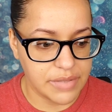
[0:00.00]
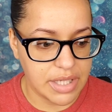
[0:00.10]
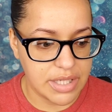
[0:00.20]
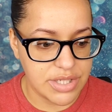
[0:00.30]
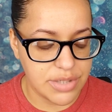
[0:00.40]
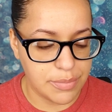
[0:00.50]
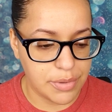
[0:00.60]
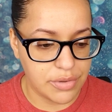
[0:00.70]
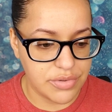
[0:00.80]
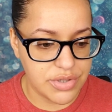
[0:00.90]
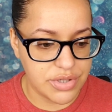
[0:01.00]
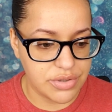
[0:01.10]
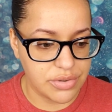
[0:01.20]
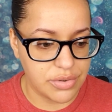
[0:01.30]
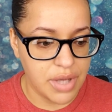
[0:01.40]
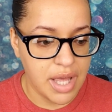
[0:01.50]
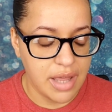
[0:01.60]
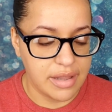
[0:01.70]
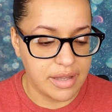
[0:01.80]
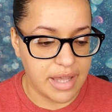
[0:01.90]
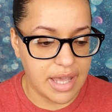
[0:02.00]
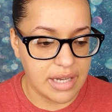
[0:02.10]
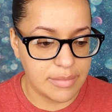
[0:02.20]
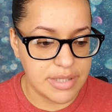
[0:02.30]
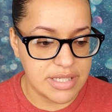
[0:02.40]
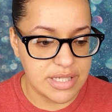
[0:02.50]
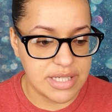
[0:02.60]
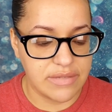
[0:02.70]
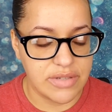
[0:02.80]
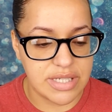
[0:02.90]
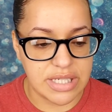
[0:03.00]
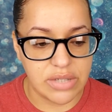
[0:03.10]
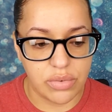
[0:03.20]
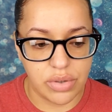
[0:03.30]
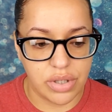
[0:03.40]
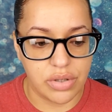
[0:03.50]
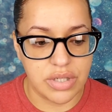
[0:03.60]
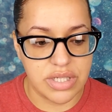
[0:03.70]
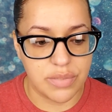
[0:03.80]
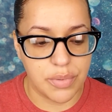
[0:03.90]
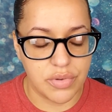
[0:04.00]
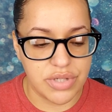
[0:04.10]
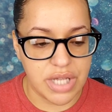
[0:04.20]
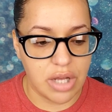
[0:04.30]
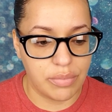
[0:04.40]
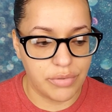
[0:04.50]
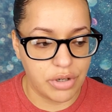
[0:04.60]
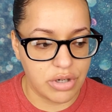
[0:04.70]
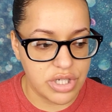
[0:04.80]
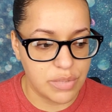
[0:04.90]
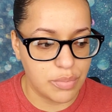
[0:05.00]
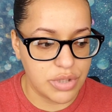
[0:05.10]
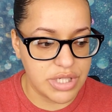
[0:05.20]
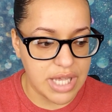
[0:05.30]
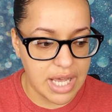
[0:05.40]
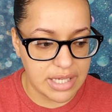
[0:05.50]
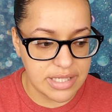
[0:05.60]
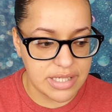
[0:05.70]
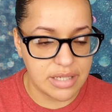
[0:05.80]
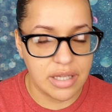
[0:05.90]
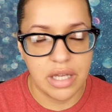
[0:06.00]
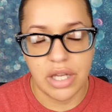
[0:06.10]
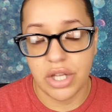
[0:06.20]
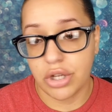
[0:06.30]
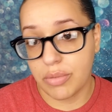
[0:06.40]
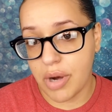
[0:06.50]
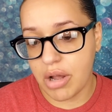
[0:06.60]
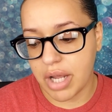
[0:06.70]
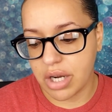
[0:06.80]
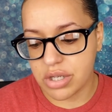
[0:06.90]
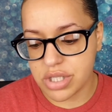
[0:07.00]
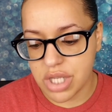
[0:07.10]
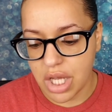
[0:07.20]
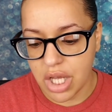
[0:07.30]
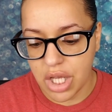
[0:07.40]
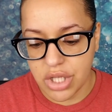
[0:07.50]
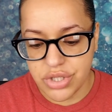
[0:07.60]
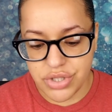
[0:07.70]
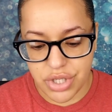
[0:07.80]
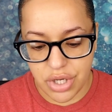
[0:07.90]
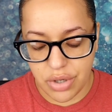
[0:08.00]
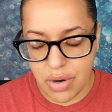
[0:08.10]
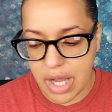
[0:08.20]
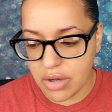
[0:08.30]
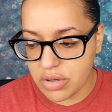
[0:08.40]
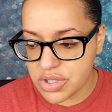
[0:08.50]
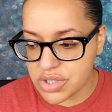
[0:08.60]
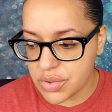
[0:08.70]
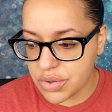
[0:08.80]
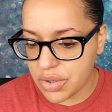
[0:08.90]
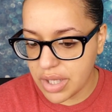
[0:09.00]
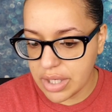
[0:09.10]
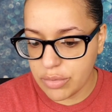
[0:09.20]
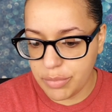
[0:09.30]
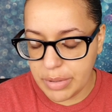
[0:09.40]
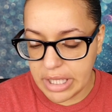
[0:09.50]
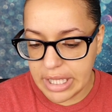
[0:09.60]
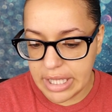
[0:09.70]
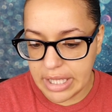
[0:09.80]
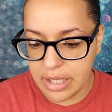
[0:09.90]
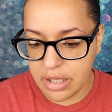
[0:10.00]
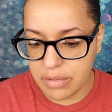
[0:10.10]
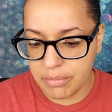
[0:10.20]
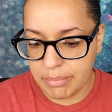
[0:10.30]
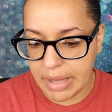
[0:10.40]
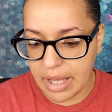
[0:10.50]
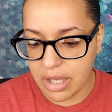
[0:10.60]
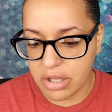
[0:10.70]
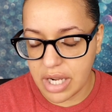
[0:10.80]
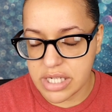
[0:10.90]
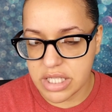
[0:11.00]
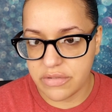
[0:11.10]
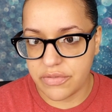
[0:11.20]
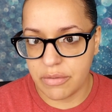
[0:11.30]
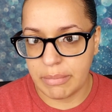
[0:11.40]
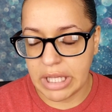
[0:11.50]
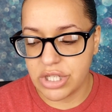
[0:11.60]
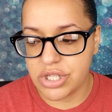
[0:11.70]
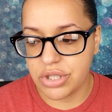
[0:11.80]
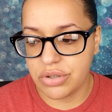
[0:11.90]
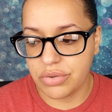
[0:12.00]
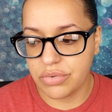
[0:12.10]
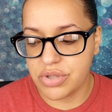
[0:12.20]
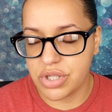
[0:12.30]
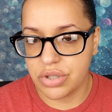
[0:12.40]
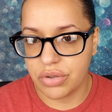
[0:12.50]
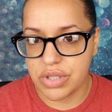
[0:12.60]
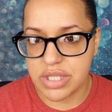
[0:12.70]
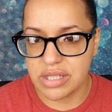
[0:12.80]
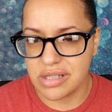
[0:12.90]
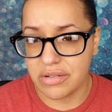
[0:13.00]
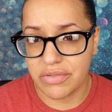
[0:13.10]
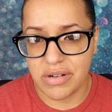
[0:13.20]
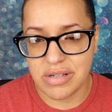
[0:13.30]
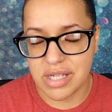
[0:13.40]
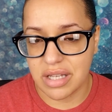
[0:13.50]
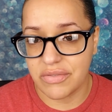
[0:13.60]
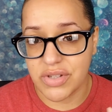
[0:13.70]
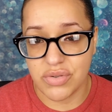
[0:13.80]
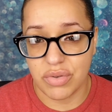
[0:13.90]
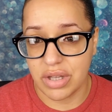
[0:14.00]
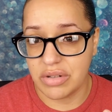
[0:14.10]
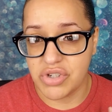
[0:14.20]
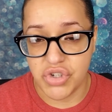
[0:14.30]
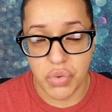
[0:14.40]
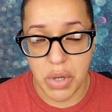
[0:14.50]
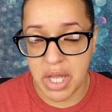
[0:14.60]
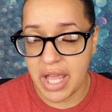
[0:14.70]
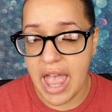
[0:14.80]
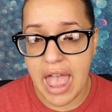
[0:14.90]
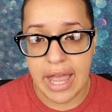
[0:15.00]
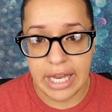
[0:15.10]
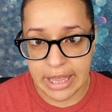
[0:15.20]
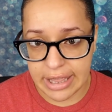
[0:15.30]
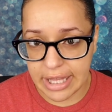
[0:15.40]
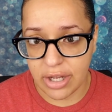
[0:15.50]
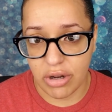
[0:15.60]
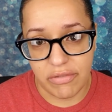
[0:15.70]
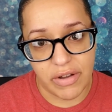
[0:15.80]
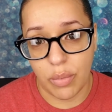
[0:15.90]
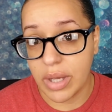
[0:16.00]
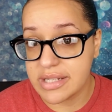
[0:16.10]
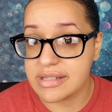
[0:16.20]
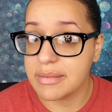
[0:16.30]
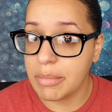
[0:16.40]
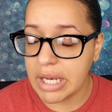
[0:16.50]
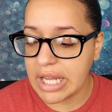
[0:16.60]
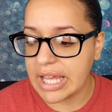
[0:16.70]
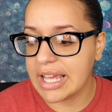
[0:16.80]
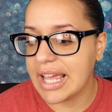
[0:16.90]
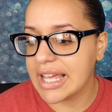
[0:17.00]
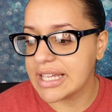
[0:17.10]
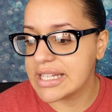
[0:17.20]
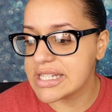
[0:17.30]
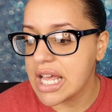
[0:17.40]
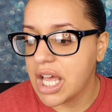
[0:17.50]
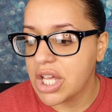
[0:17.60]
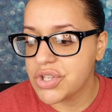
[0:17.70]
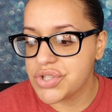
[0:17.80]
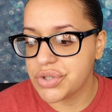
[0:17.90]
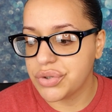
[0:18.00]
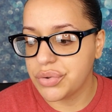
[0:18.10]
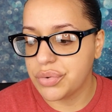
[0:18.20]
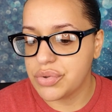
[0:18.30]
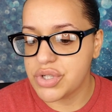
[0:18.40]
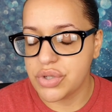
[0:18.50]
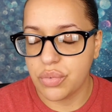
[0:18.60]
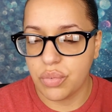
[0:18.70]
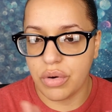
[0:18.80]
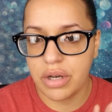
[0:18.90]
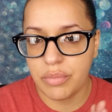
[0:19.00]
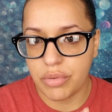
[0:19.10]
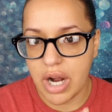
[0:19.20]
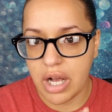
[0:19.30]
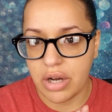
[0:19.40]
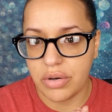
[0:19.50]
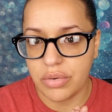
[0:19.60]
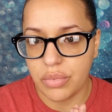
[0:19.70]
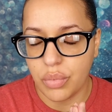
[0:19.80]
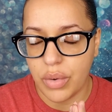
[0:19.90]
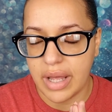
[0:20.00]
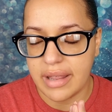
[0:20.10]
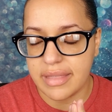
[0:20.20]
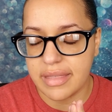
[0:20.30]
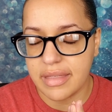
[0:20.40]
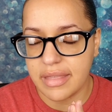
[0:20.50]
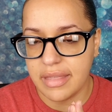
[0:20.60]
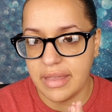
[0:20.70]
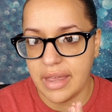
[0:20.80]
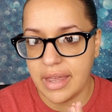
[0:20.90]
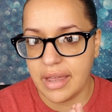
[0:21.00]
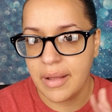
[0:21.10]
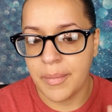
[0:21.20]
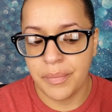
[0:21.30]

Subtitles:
it's supposed to, the cannabis sativa seed oil is supposed to help nourish and protect your brow hairs. So I also thought it would be a good idea for me too to notice the difference, like if it's really doing anything or if I wasted money, is to do one brow with the